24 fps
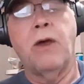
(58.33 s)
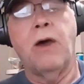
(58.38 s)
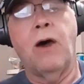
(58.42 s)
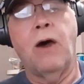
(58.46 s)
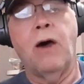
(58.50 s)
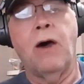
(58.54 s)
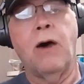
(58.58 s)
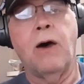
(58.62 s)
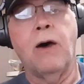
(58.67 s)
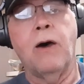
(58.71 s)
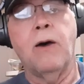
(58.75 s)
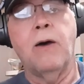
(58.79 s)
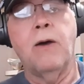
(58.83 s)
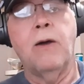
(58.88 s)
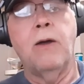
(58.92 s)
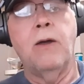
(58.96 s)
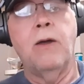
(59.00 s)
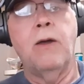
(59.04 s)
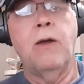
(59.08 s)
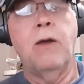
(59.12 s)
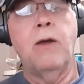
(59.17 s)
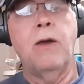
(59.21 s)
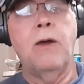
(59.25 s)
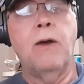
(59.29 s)
Uh,
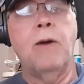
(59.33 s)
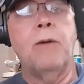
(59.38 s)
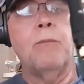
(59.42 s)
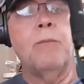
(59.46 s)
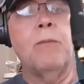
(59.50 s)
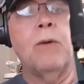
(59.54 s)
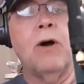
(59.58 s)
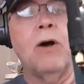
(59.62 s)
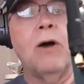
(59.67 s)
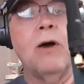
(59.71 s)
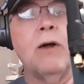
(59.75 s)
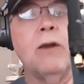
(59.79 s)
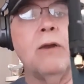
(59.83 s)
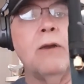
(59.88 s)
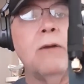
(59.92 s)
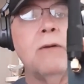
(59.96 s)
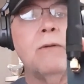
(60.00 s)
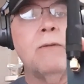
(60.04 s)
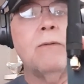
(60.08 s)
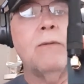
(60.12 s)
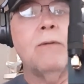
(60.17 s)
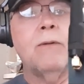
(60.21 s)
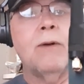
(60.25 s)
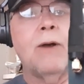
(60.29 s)
but
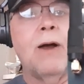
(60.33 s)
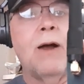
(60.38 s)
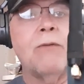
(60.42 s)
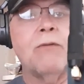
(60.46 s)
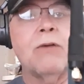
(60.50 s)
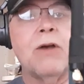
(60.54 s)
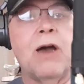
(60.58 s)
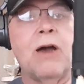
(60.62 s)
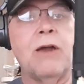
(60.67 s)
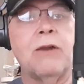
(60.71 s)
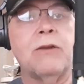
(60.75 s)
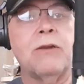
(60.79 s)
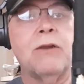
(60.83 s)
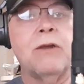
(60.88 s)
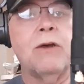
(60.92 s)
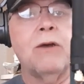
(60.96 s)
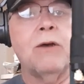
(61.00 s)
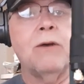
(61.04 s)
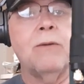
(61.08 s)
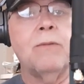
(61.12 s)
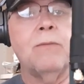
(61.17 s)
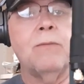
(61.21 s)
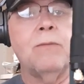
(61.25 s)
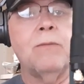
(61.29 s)
I've got
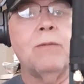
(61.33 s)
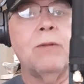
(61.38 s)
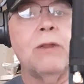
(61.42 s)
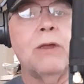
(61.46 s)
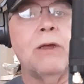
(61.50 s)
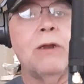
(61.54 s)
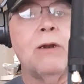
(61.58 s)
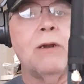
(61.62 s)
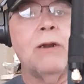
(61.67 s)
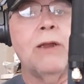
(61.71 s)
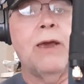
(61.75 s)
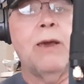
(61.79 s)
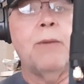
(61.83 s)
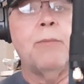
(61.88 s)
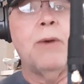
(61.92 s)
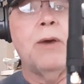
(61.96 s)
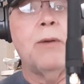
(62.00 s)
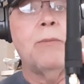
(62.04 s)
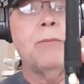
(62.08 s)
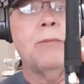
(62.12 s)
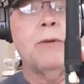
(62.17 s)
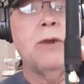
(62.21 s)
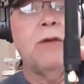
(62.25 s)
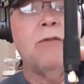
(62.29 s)
the little
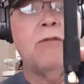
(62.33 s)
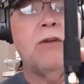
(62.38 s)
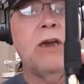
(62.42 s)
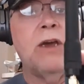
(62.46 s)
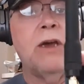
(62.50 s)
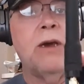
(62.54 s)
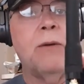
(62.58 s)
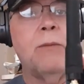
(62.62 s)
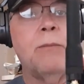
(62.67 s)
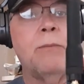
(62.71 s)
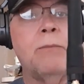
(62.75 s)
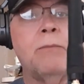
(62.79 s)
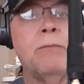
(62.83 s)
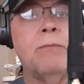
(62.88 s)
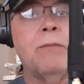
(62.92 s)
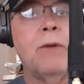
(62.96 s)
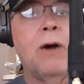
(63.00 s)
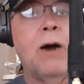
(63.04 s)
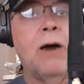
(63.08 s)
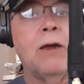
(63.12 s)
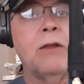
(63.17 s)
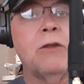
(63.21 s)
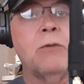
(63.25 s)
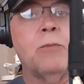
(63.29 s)
MM DVM
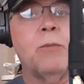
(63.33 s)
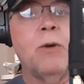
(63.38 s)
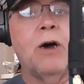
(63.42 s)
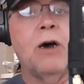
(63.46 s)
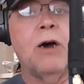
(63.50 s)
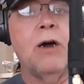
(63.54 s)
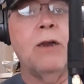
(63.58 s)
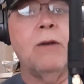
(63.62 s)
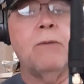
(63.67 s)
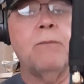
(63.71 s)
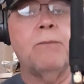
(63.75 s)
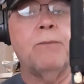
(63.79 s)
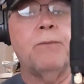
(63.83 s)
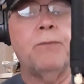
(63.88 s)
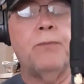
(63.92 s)
hotspot,